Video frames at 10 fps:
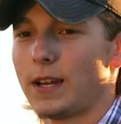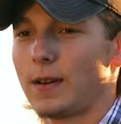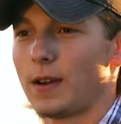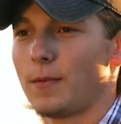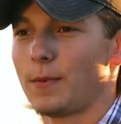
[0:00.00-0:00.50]

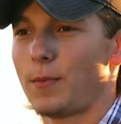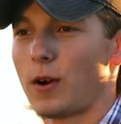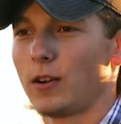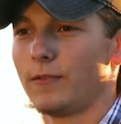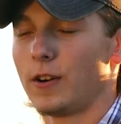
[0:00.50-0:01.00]
a
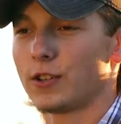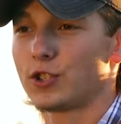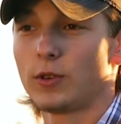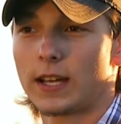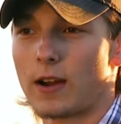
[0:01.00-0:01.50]
part of
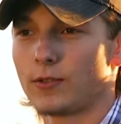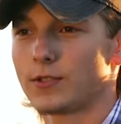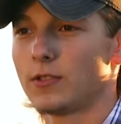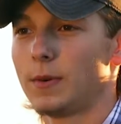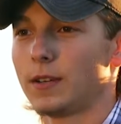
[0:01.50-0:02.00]
student
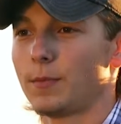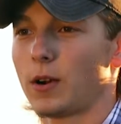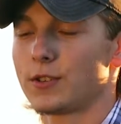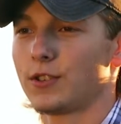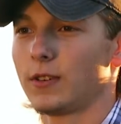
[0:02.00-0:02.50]
council, been a
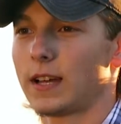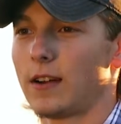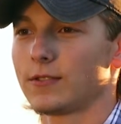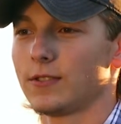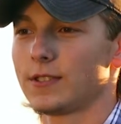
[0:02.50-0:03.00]
part of student
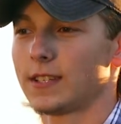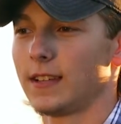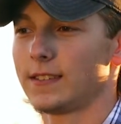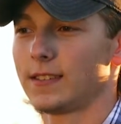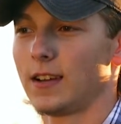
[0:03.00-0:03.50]
council
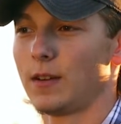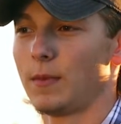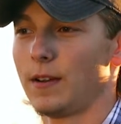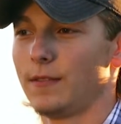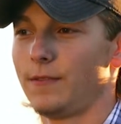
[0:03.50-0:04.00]
since
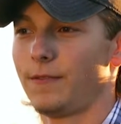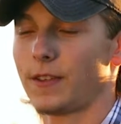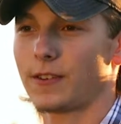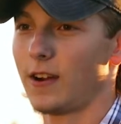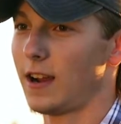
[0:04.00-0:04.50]
my
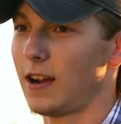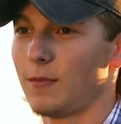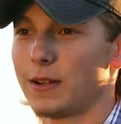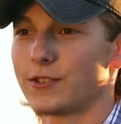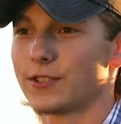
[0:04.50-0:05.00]
fifth grade
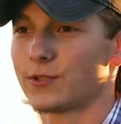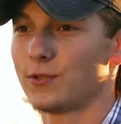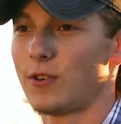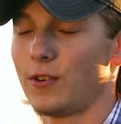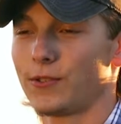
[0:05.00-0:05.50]
elementary
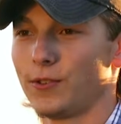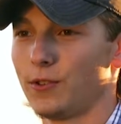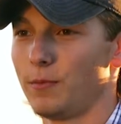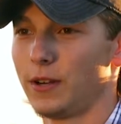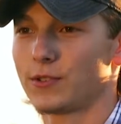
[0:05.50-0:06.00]
school, all
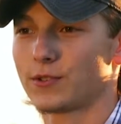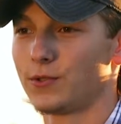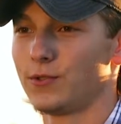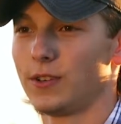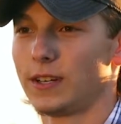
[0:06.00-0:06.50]
through middle
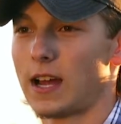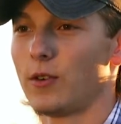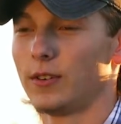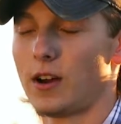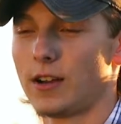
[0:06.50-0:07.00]
school and
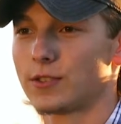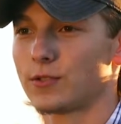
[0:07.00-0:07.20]
now into high